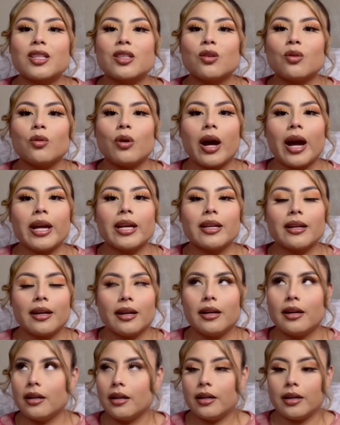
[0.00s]
So I
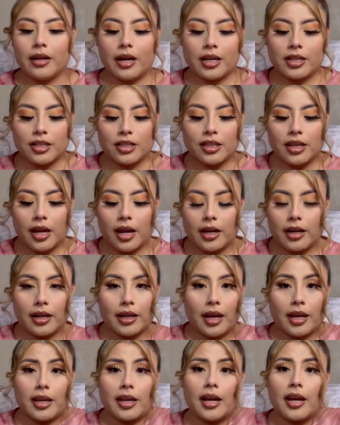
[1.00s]
just can't, like
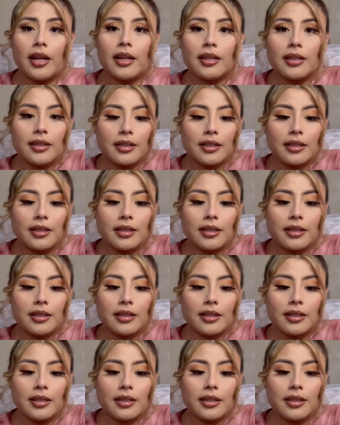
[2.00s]
I can't.